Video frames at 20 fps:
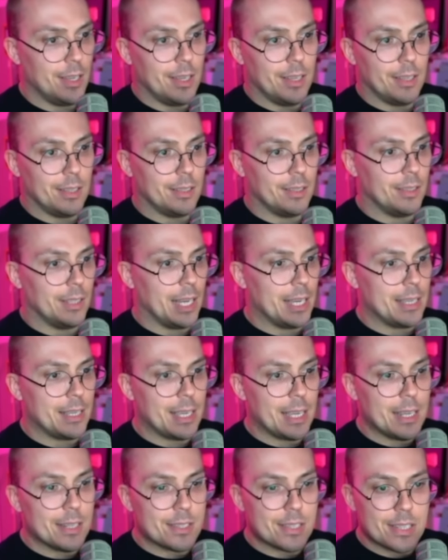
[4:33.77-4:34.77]
like,
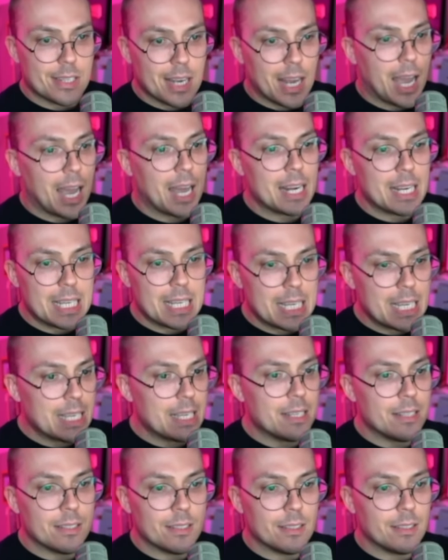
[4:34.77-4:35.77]
it's not
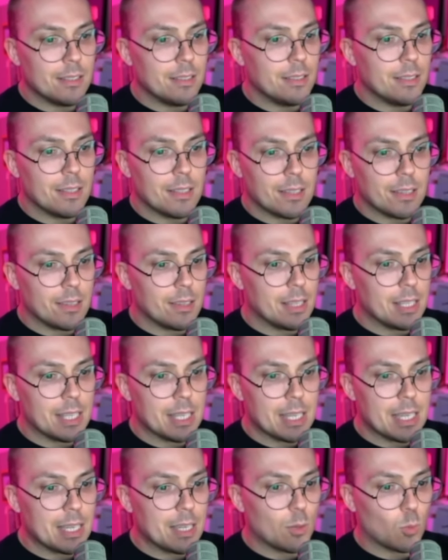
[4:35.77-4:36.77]
in
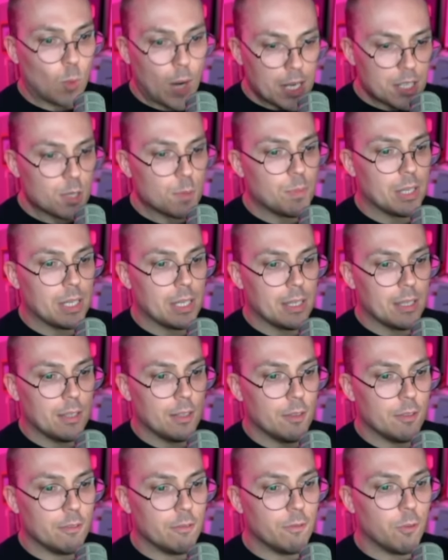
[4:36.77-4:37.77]
the recipe
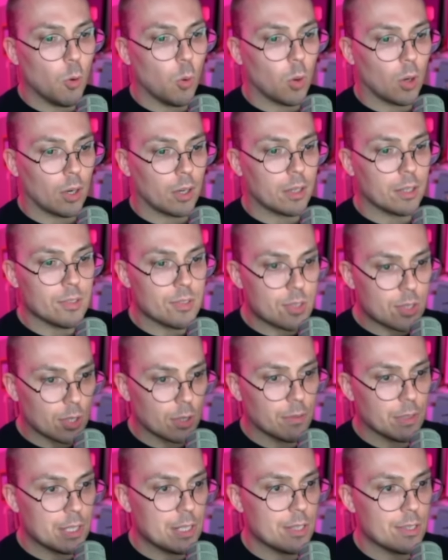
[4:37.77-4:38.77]
for
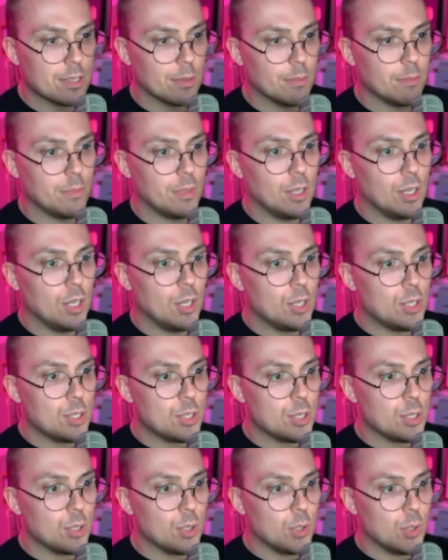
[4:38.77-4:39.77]
conservatism
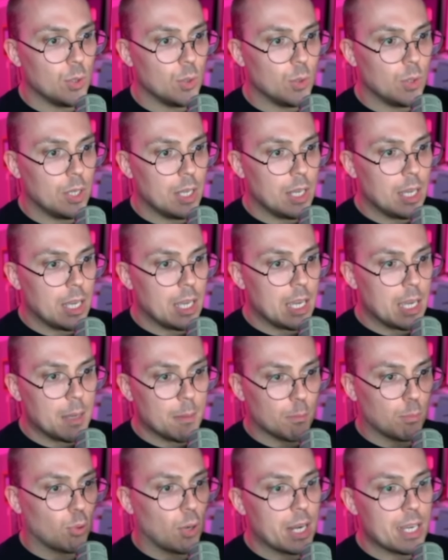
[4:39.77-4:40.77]
to
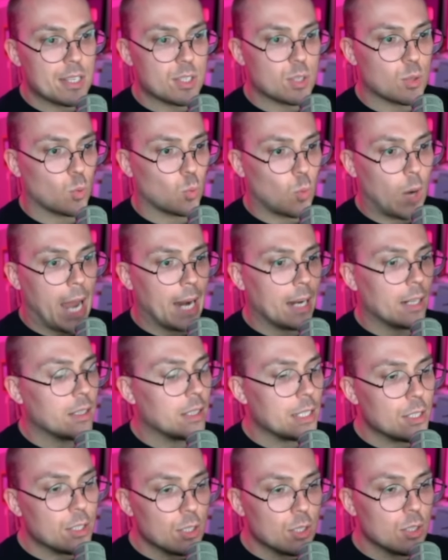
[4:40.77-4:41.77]
embrace
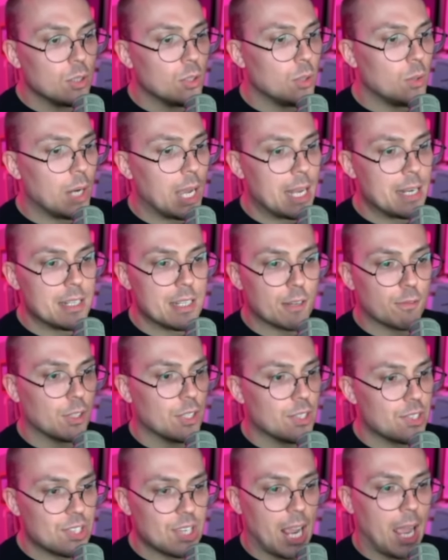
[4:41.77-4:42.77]
radically new and
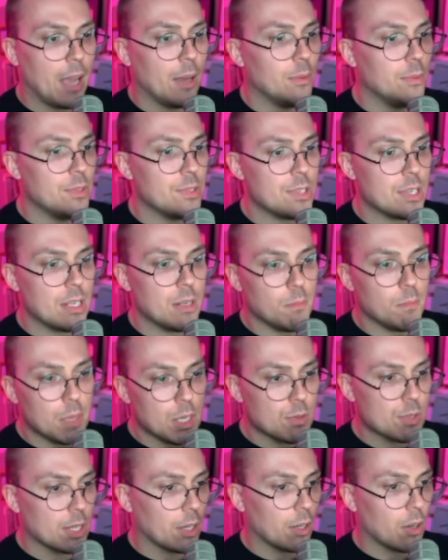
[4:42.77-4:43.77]
different sounds in
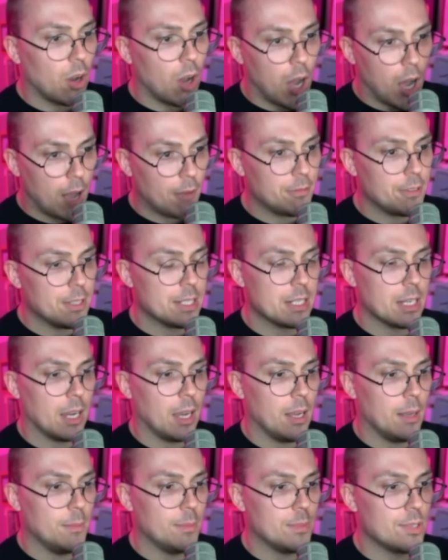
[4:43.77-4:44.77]
music.
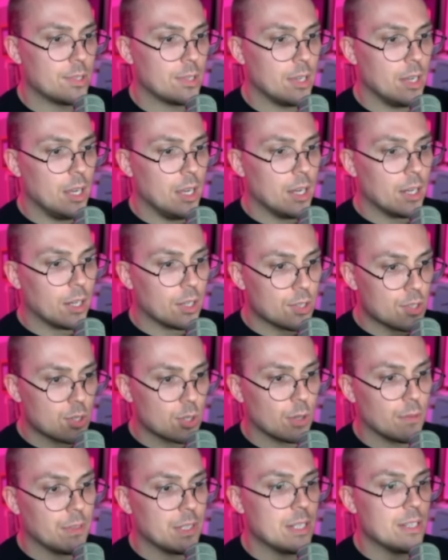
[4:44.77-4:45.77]
Oftentimes,
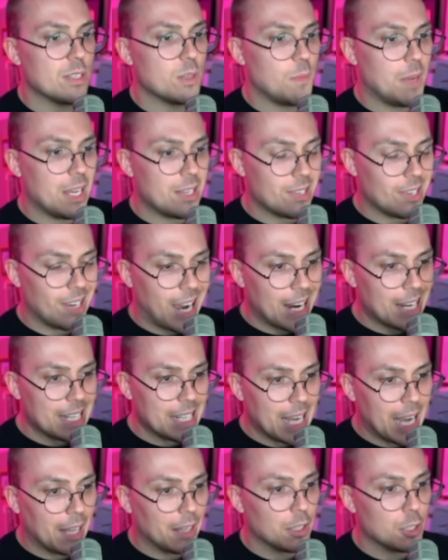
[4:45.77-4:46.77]
conservatism as an
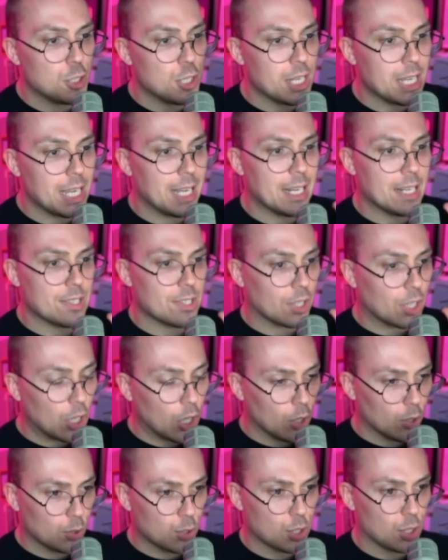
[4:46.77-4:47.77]
ideology and as a
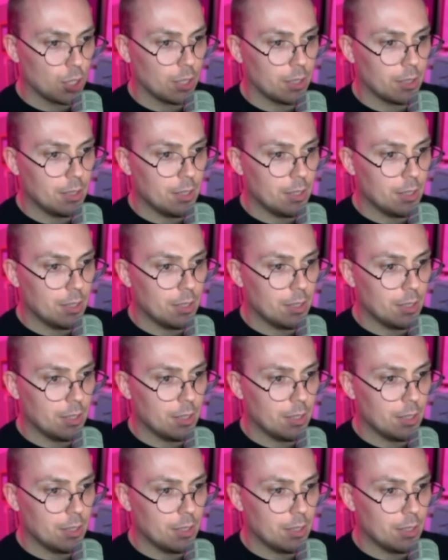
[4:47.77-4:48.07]
culture